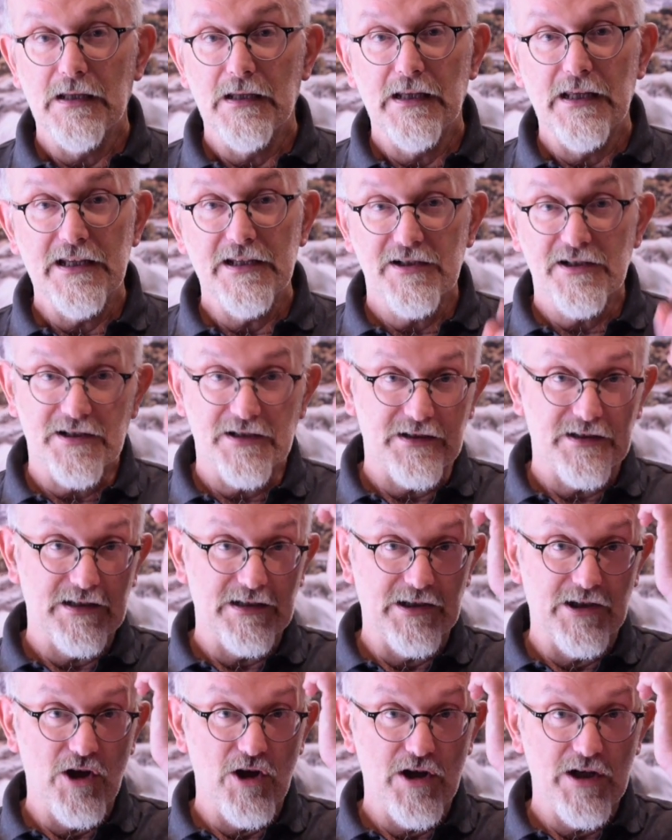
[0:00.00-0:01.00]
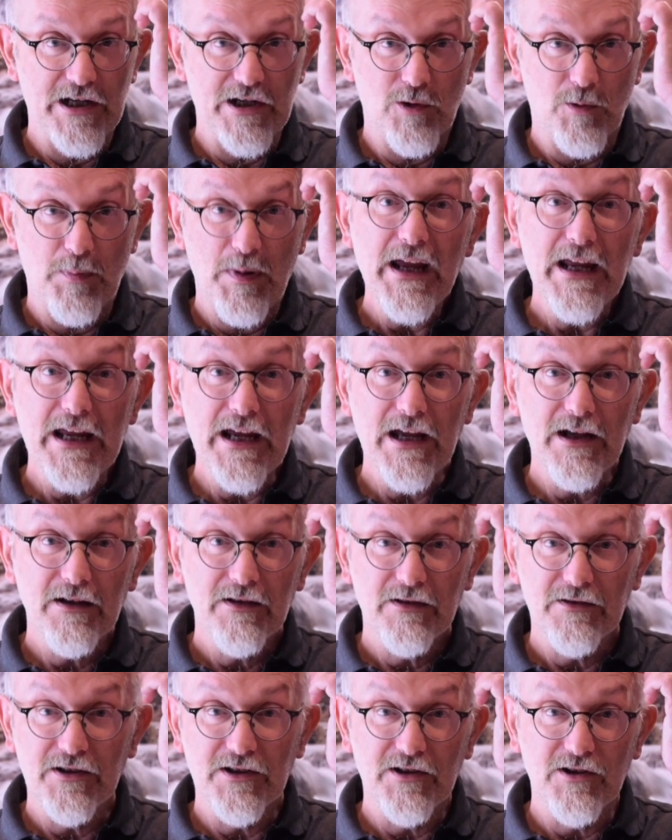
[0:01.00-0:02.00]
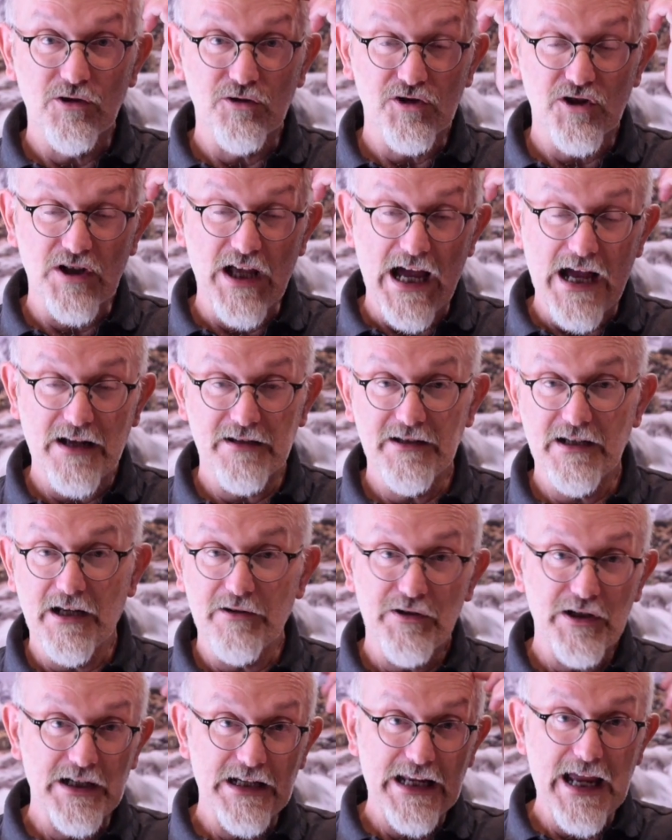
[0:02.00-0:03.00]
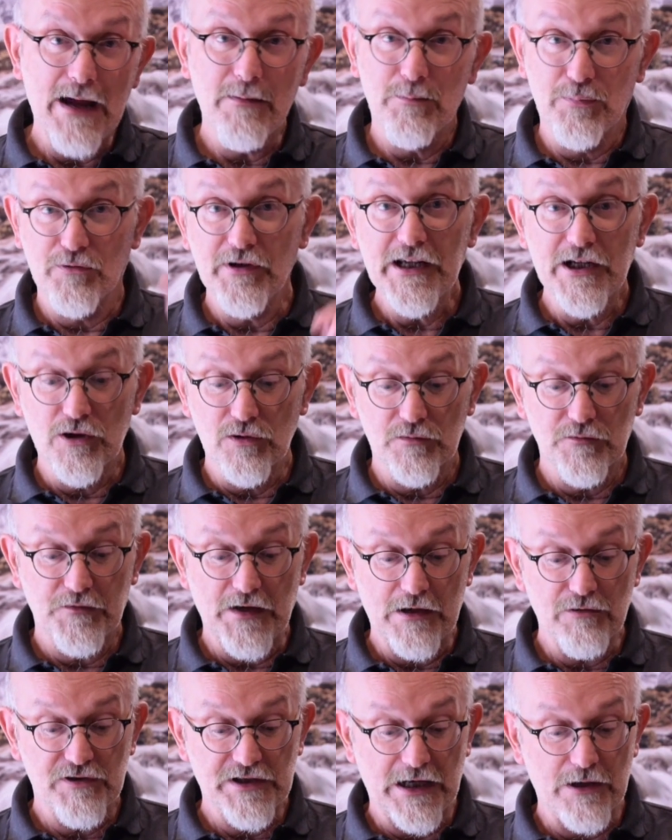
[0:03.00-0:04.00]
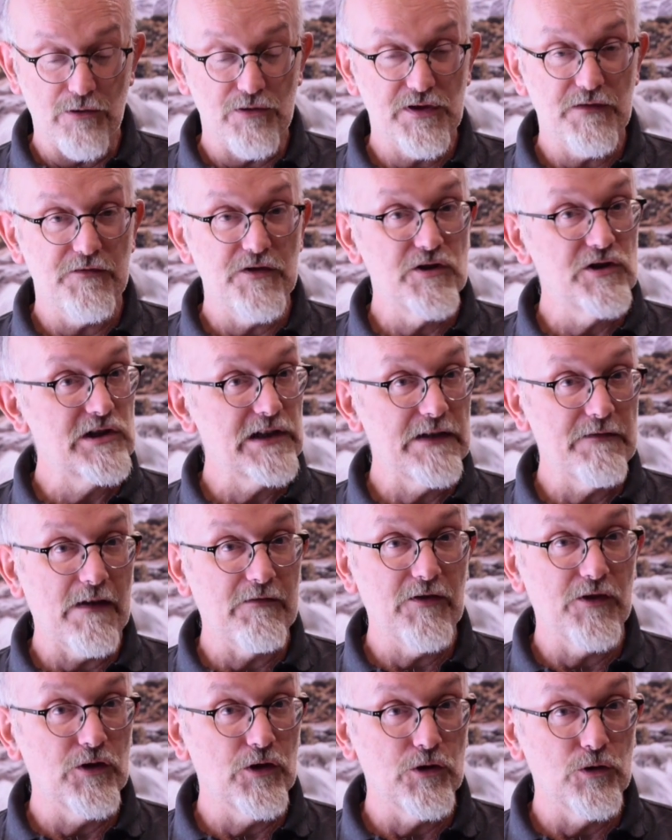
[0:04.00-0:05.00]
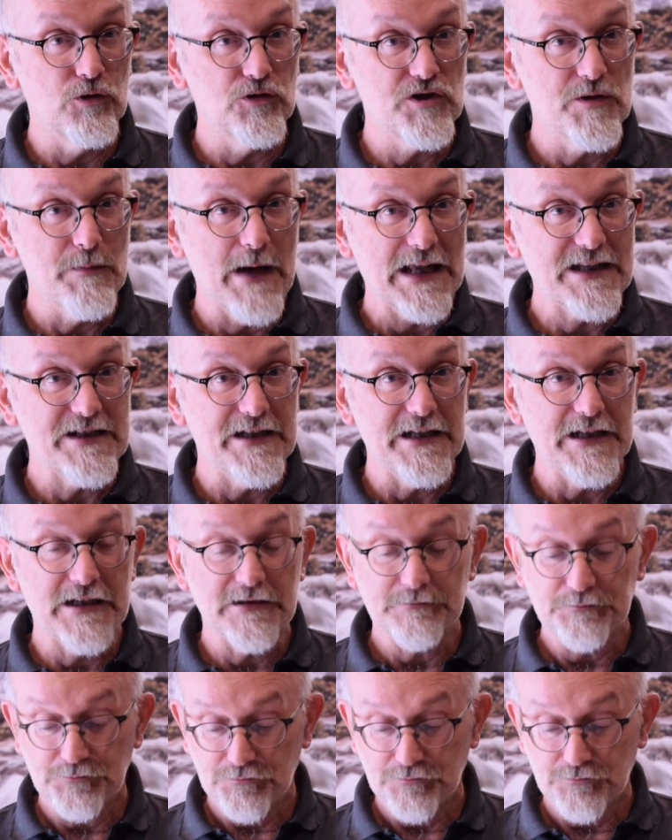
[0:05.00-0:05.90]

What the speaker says: It's learning up here that does that. You know, you can get pretty good photos if you just leave everything on automatic,